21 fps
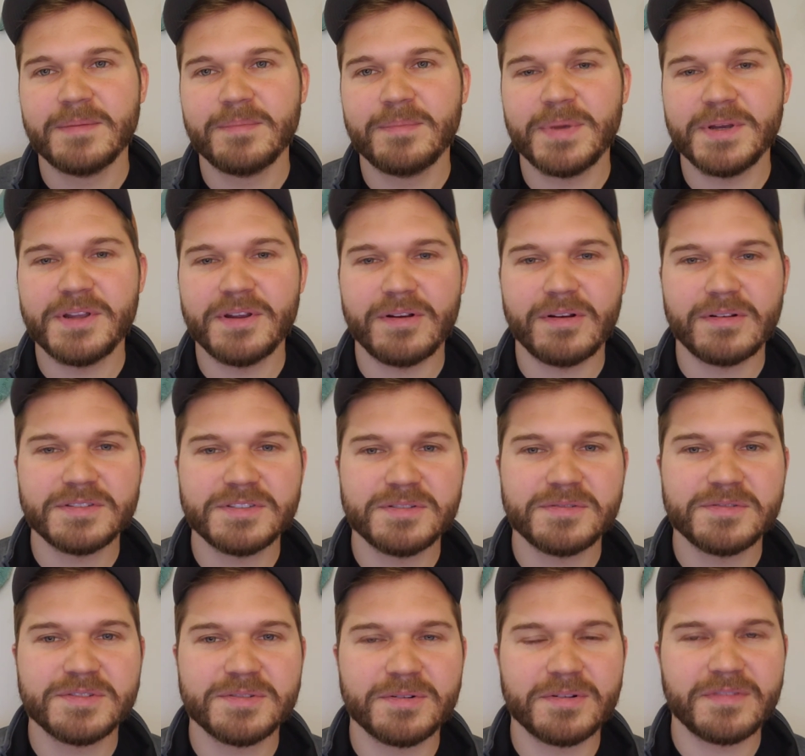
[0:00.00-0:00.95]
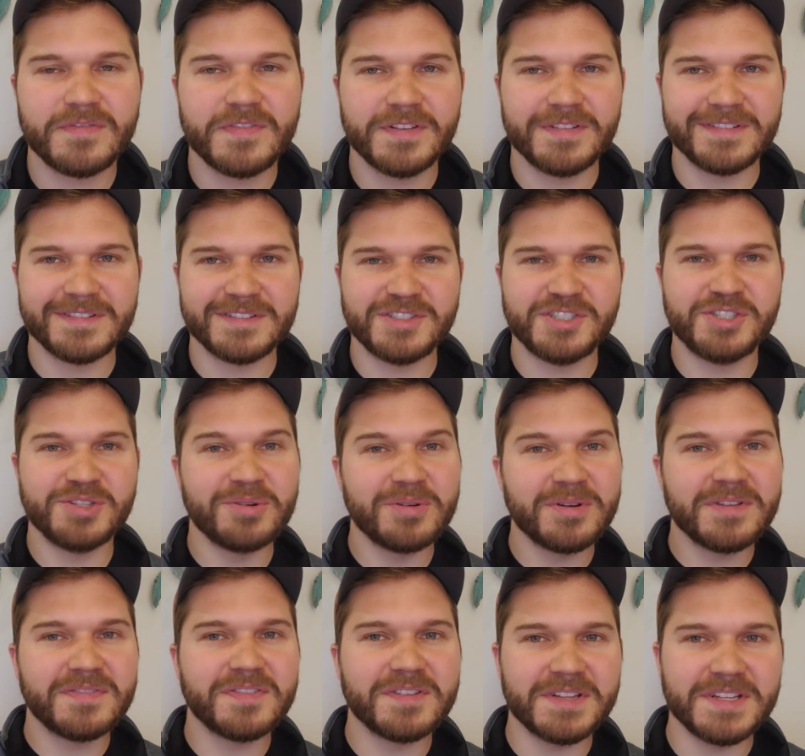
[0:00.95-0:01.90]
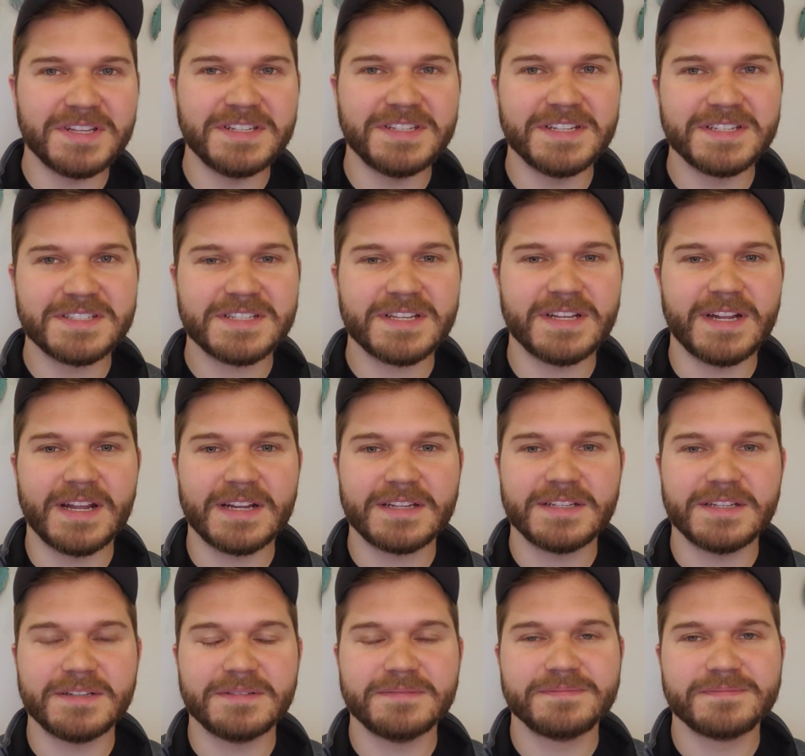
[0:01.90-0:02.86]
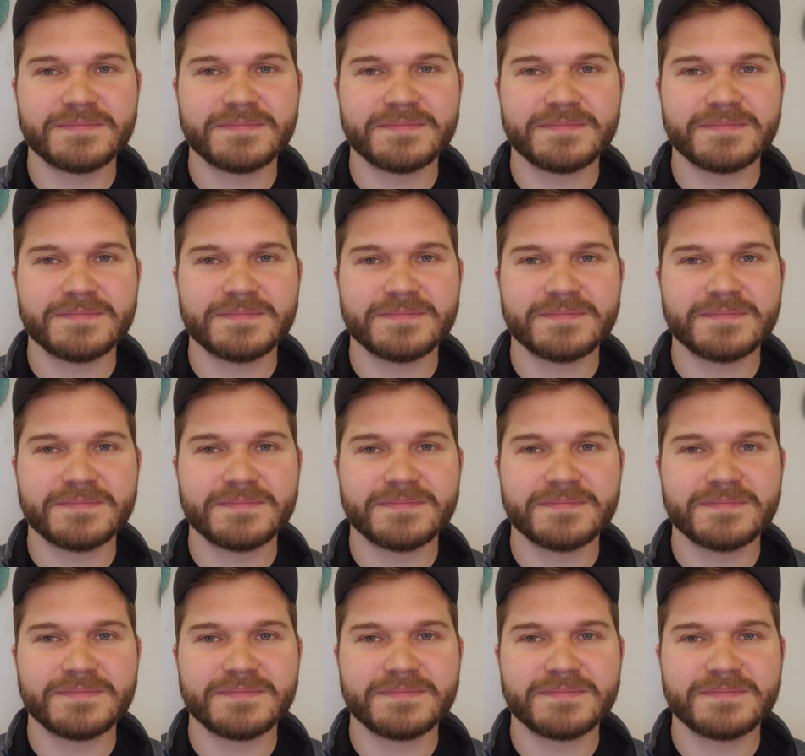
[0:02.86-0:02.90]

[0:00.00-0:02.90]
but you're also sort of feeling joyfully disconnected.